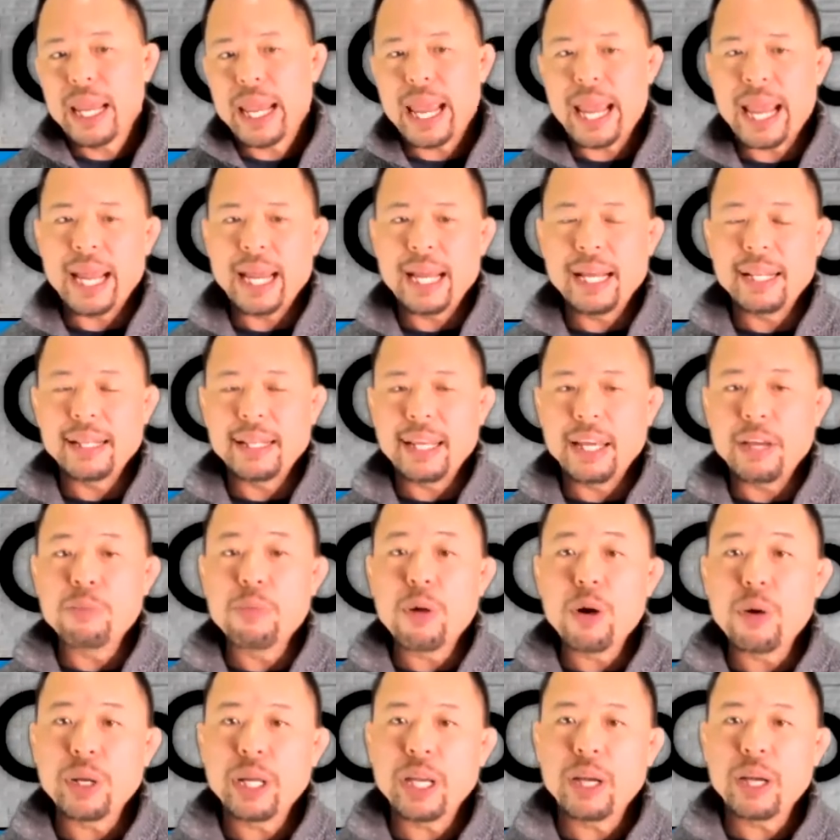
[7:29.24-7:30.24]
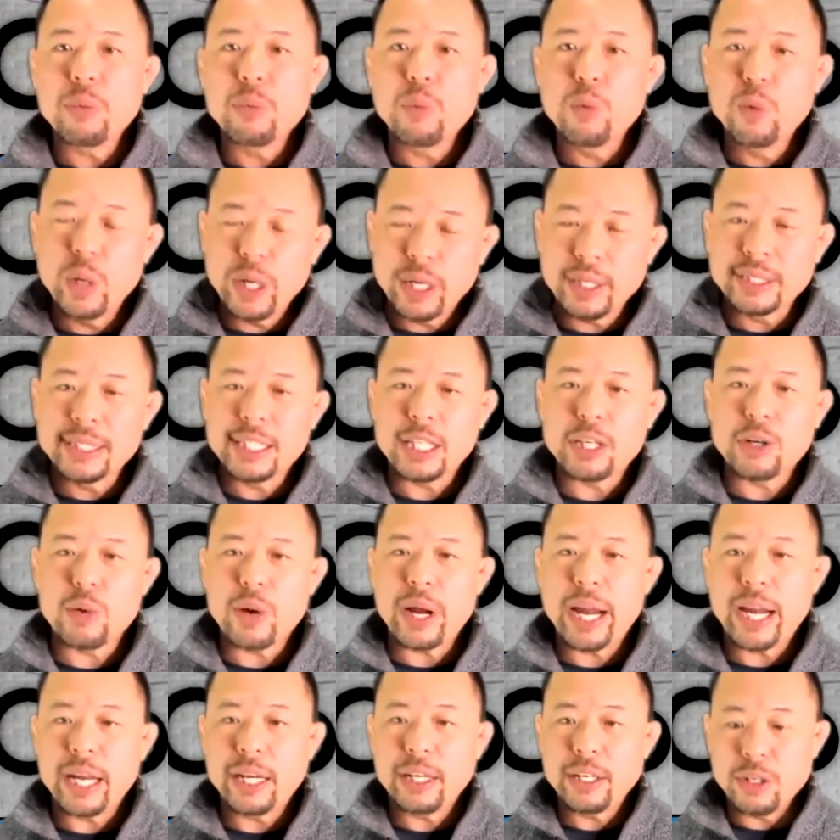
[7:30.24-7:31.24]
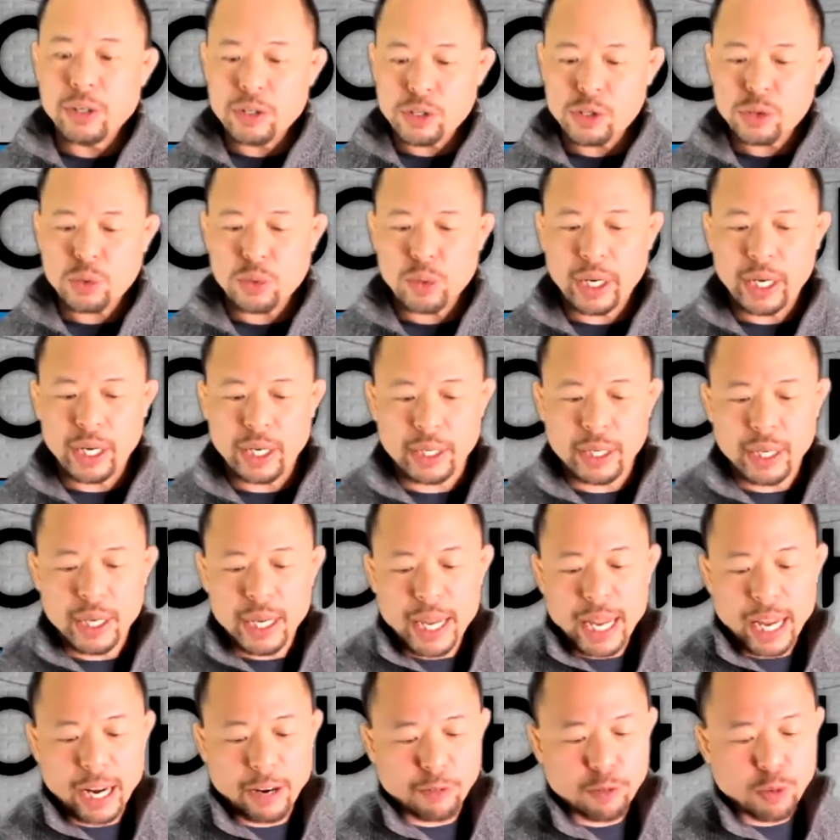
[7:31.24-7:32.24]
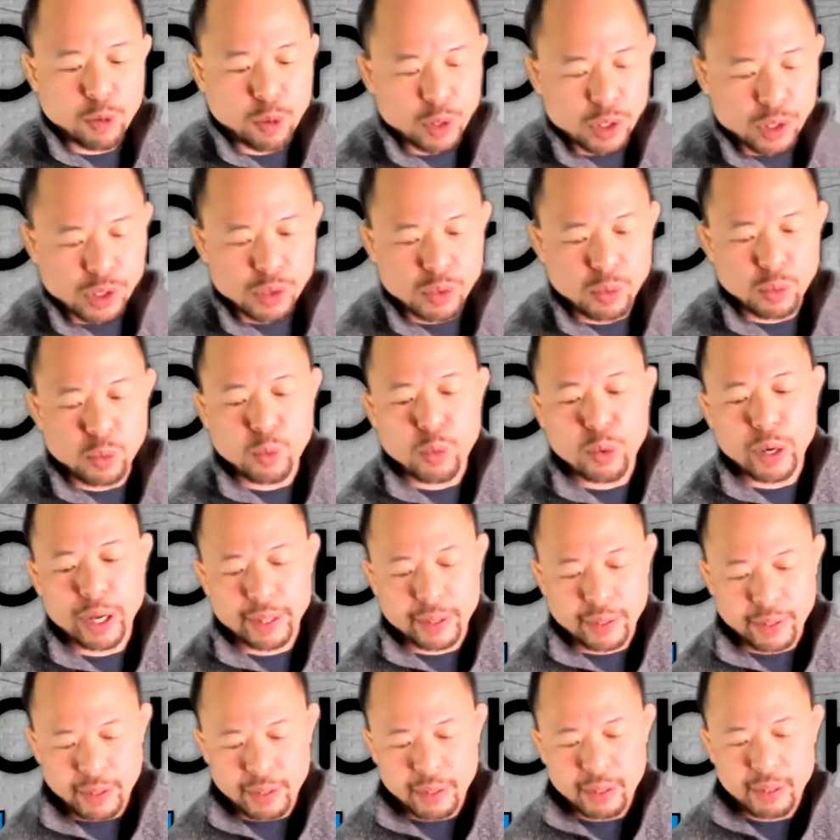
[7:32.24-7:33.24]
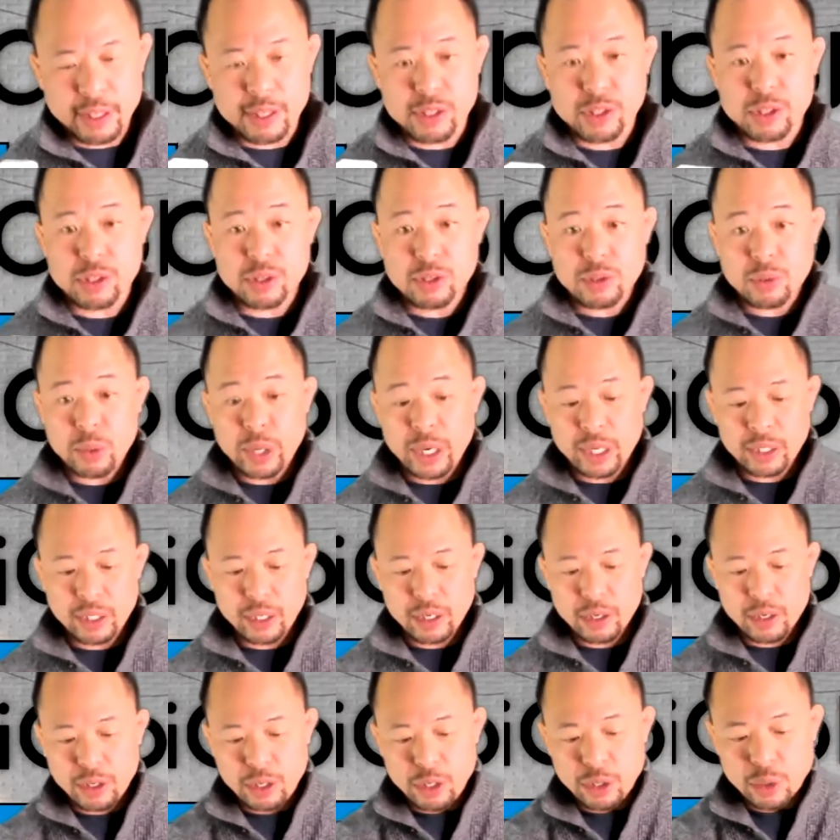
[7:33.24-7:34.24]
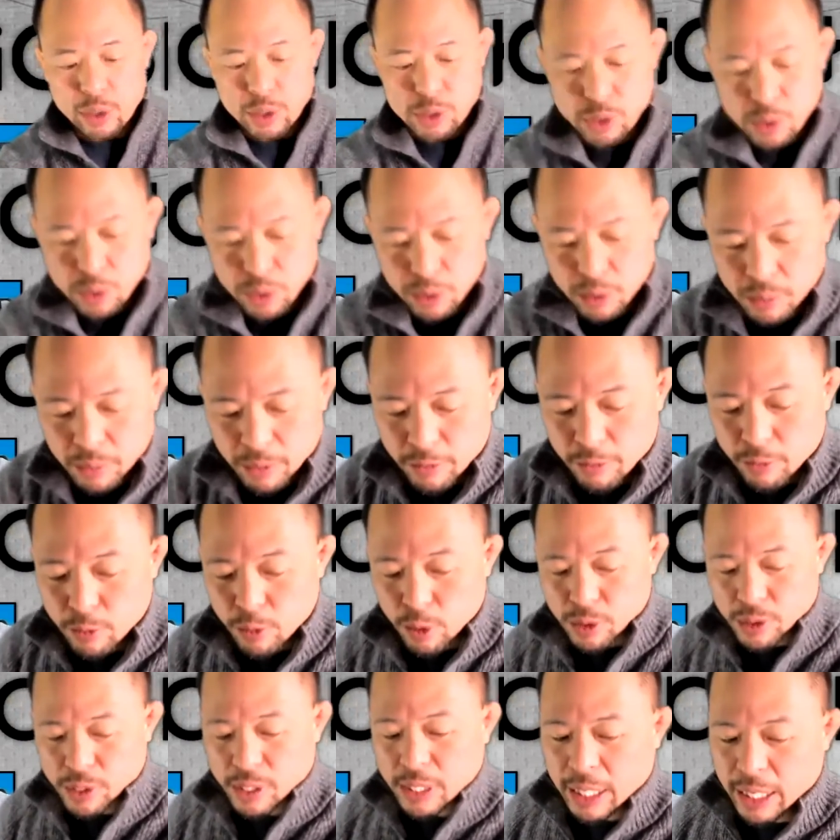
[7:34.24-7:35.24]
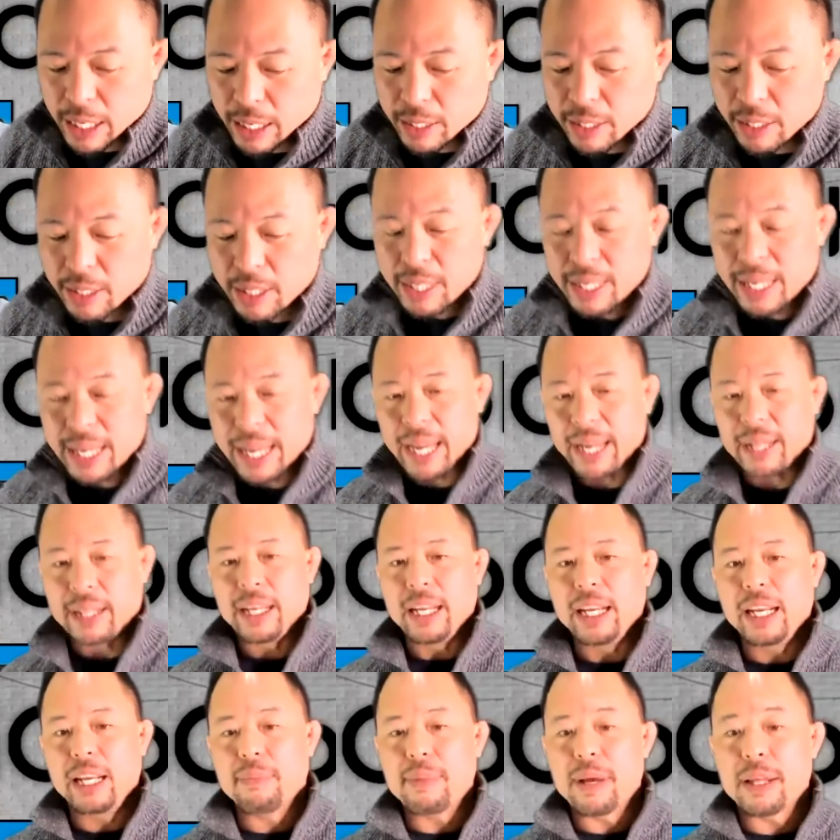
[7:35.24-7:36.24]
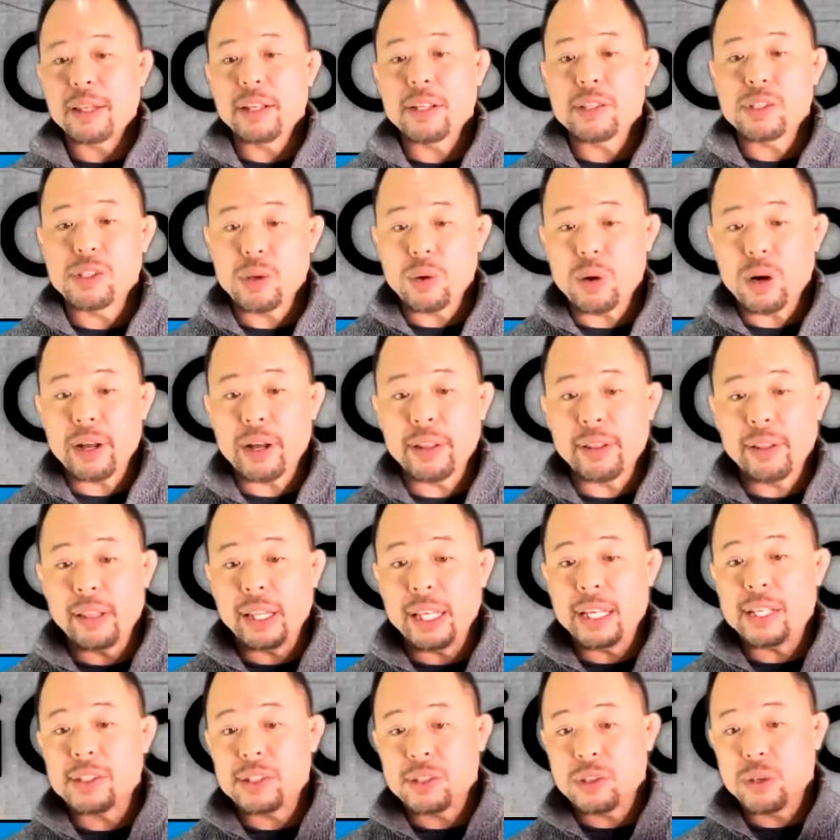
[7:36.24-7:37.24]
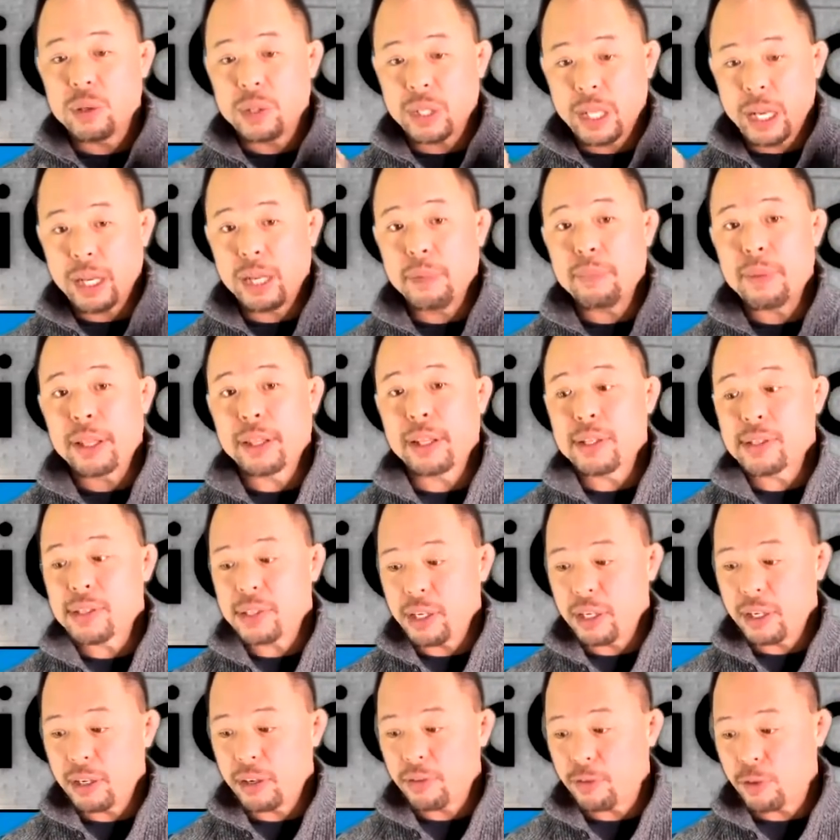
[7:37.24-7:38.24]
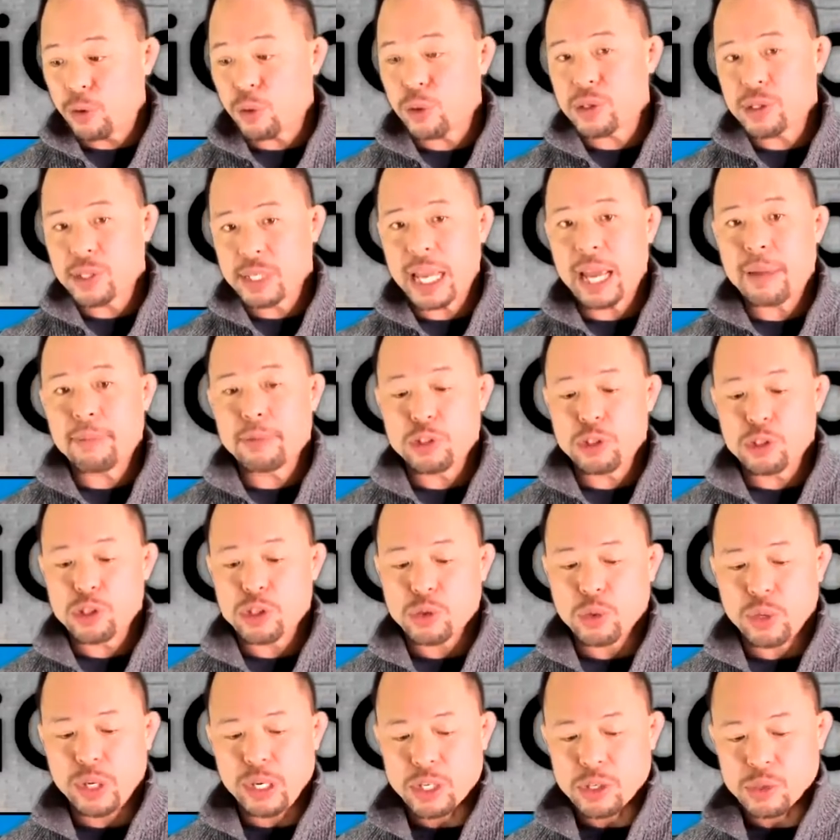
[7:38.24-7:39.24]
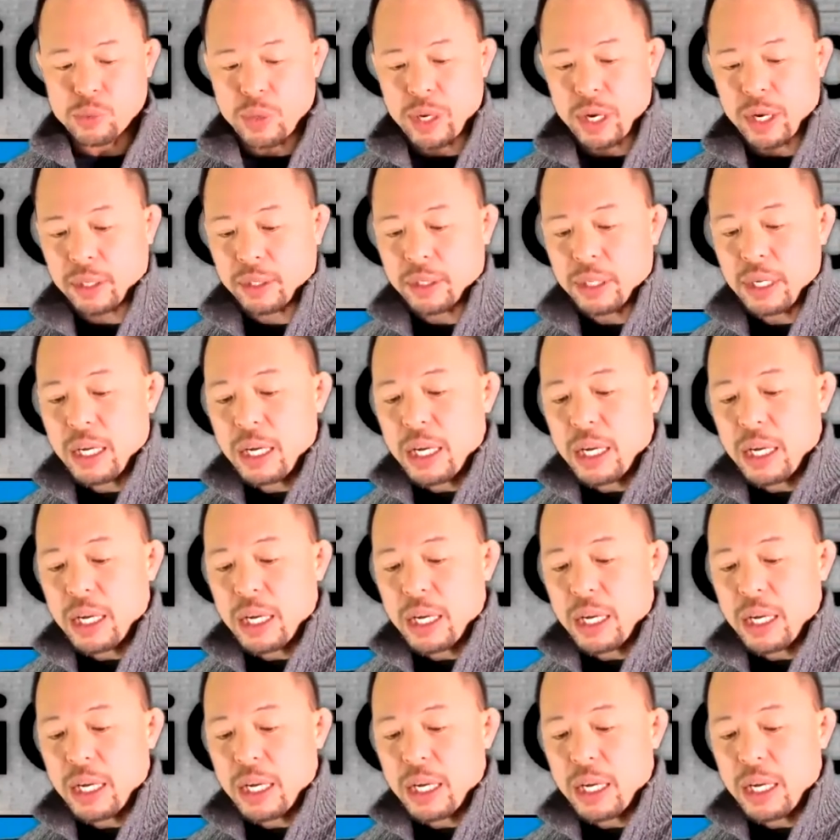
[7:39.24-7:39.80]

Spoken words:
and the ammonia will degrade your screen. And of course, with the screen cleaner, you also, of course, need a cleaning method. So either these two cleaning methods could, of course, damage the screen as well.